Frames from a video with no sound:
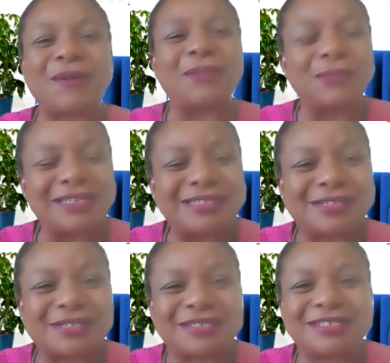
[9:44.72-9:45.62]
the
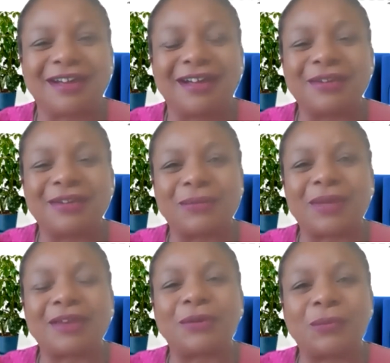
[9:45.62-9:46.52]
research on you
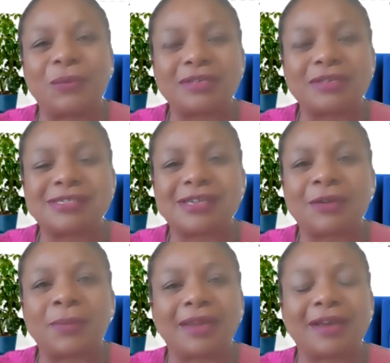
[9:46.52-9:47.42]
and your work to say,
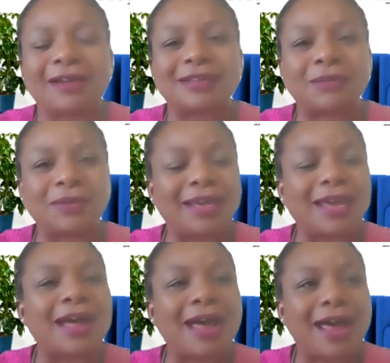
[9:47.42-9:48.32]
oh my gosh,
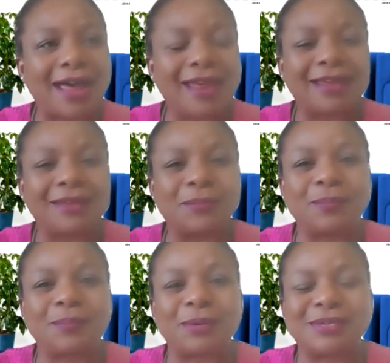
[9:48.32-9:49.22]
I
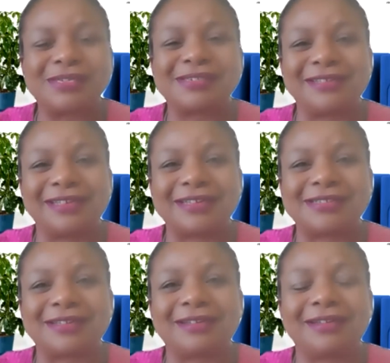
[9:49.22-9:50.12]
personally
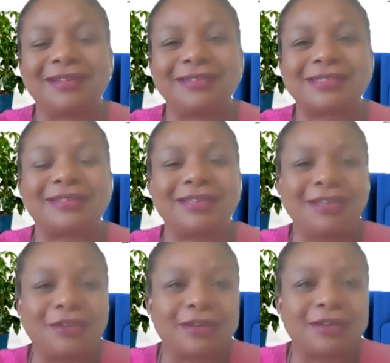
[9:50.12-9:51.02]
as a
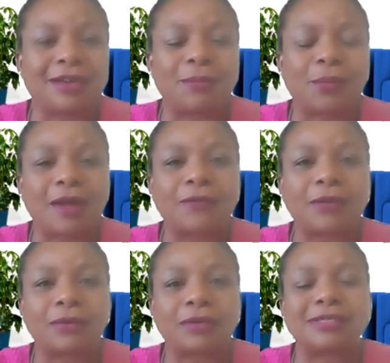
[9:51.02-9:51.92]
leader in a nonprofit
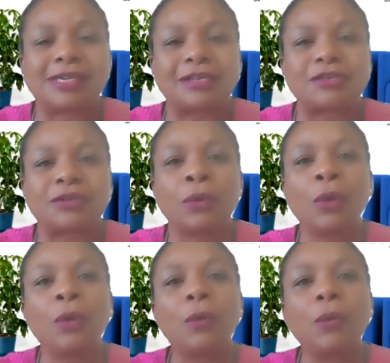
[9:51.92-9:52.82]
organization
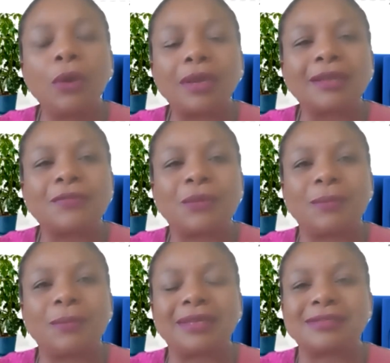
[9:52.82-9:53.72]
working in the
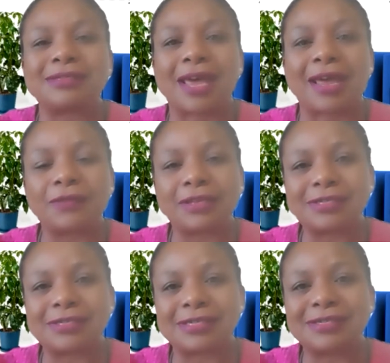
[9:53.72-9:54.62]
women's
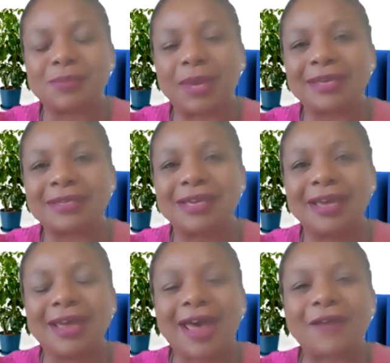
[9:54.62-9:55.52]
advocacy space
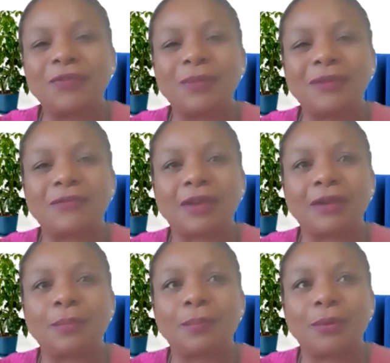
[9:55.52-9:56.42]
have to be
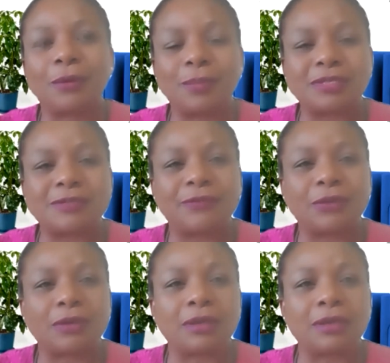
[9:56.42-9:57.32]
very
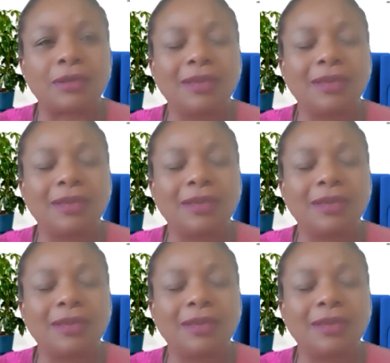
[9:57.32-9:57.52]
purposeful